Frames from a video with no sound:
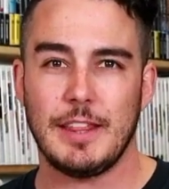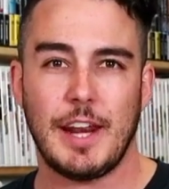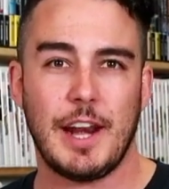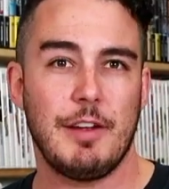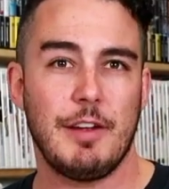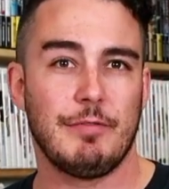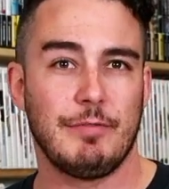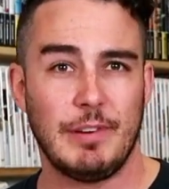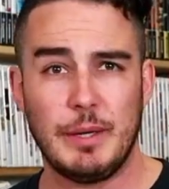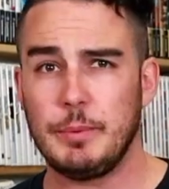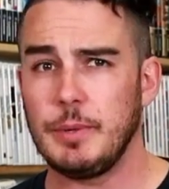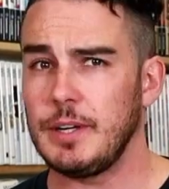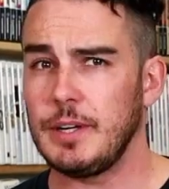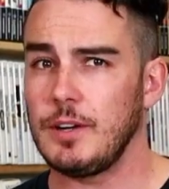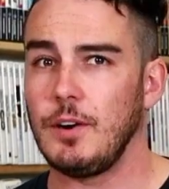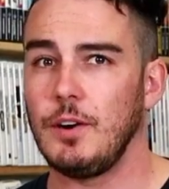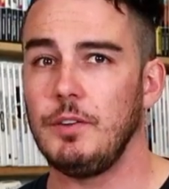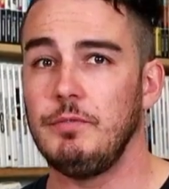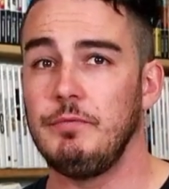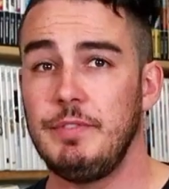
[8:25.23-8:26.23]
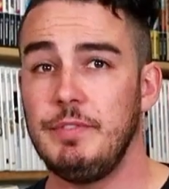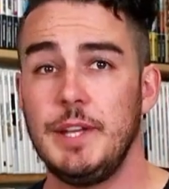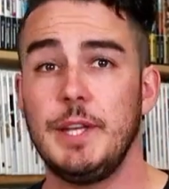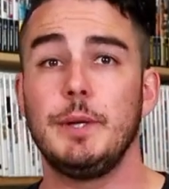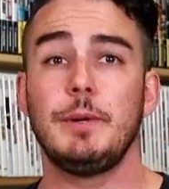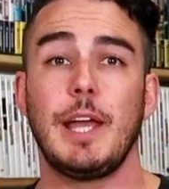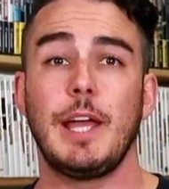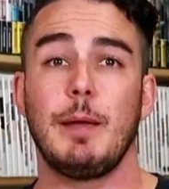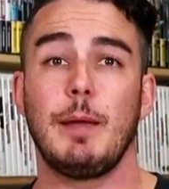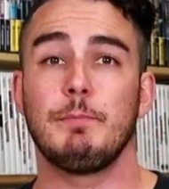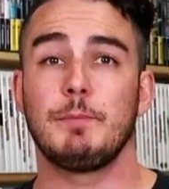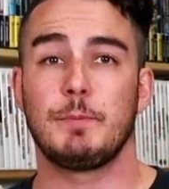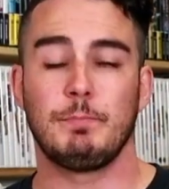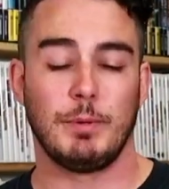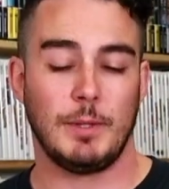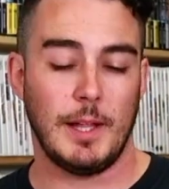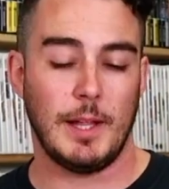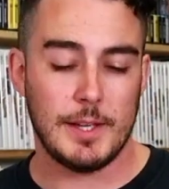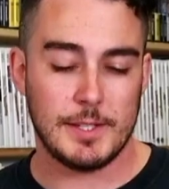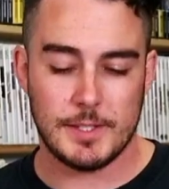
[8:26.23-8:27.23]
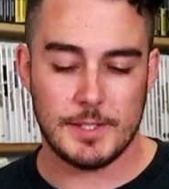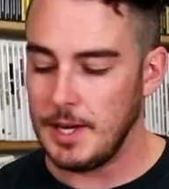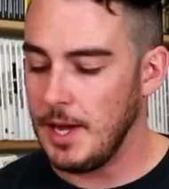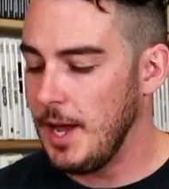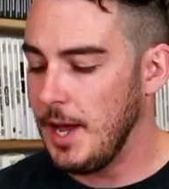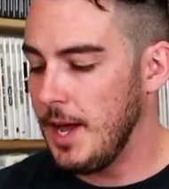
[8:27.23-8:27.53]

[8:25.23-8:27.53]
that I frequent called Video Games Plus.